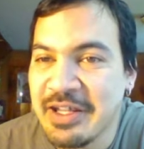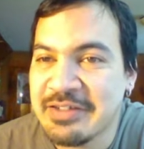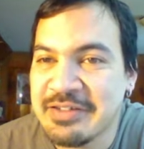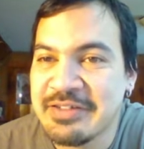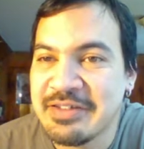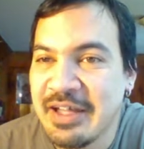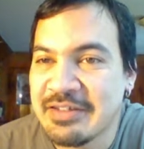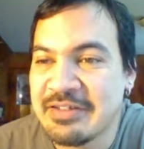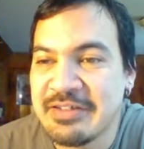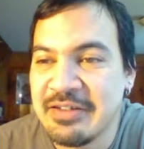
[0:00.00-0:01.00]
That's
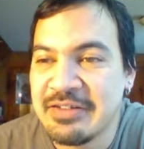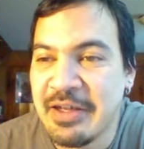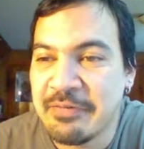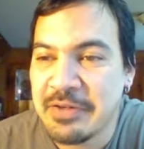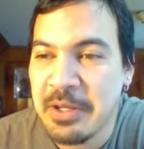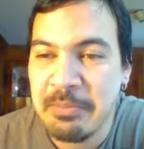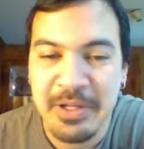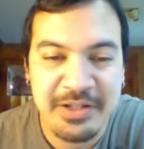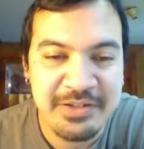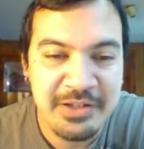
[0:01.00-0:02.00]
definitely a
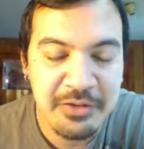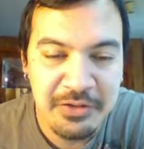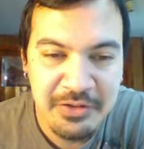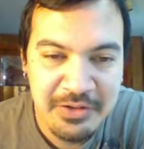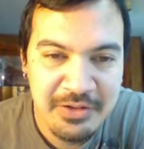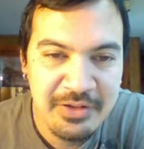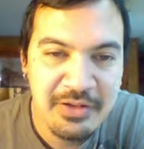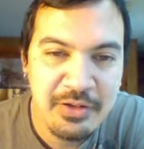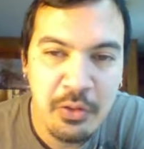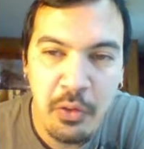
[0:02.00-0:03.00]
big deal.
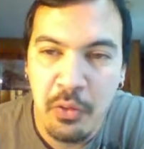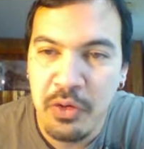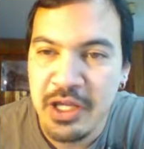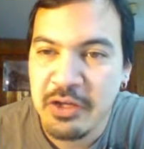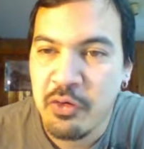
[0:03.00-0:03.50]
Holy